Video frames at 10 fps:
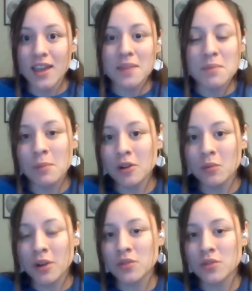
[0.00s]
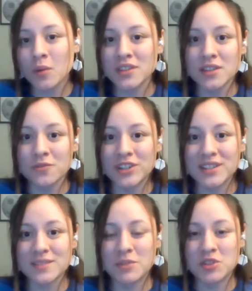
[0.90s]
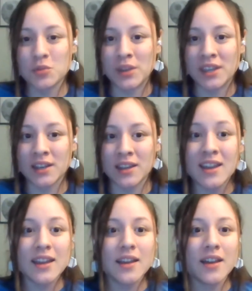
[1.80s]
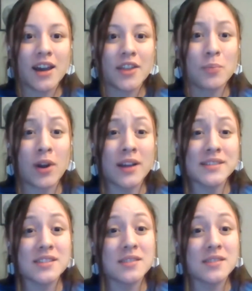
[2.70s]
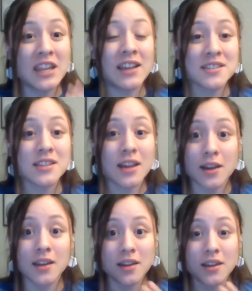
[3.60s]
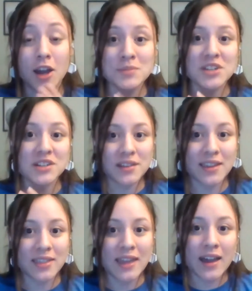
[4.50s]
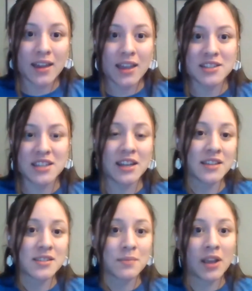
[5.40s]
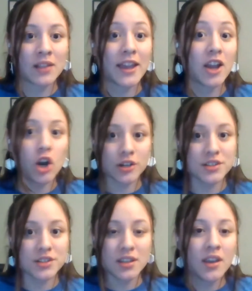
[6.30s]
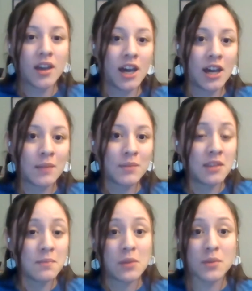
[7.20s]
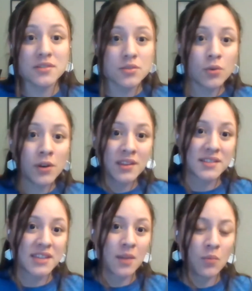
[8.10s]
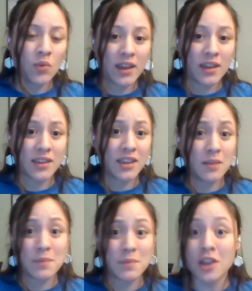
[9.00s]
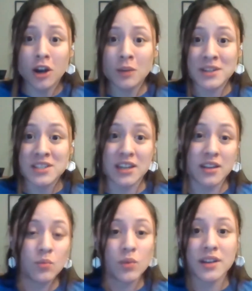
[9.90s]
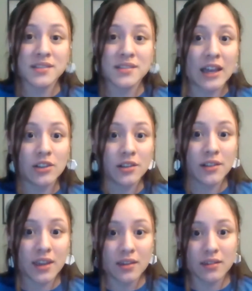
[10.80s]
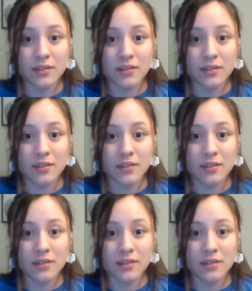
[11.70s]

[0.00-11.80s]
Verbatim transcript: People are wondering what the difference between uh, the process of dating uh, an object like that and dating something like art? Um, can it be restored in the same way? Can it be carbon dated? What does that look like?